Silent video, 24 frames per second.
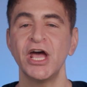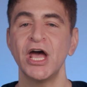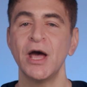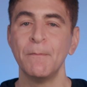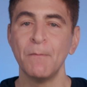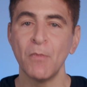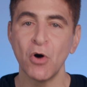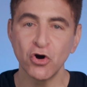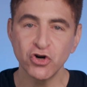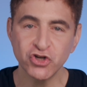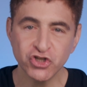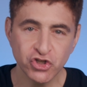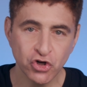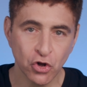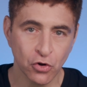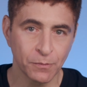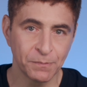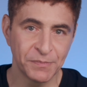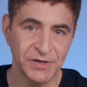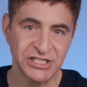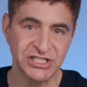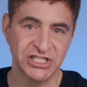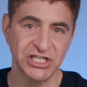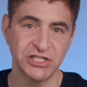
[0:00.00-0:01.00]
Emotional
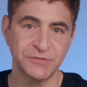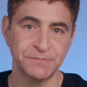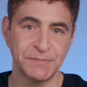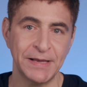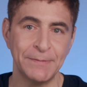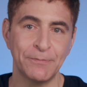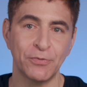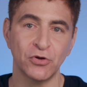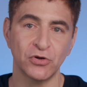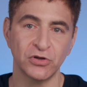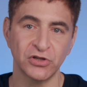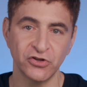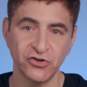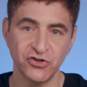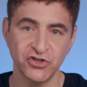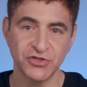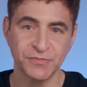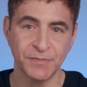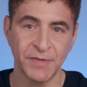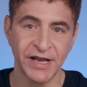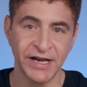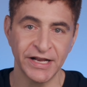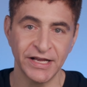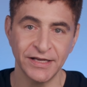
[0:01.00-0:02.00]
business people lose
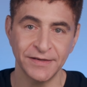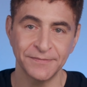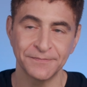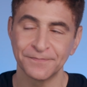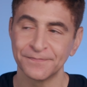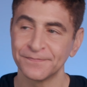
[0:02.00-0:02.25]
money.